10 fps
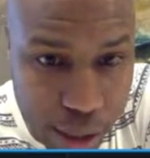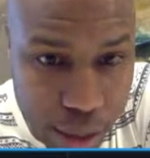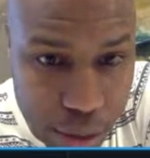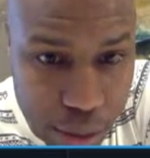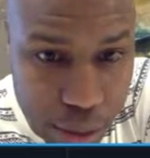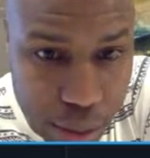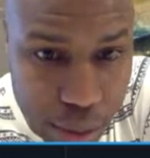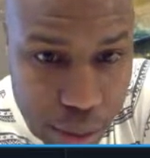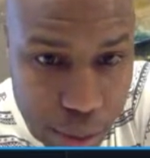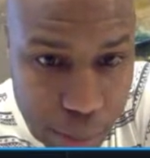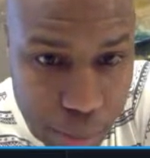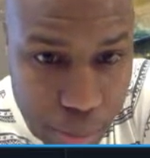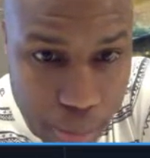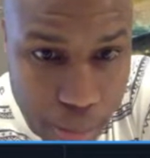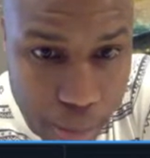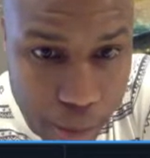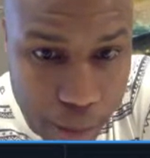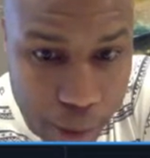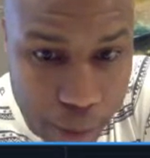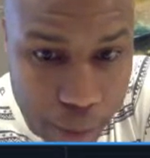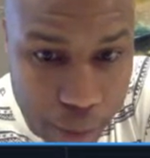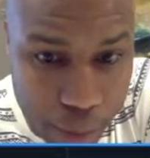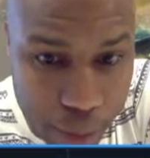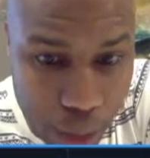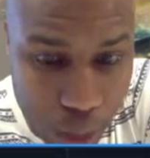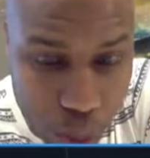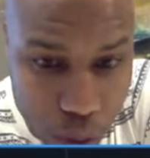to be. Now we're talking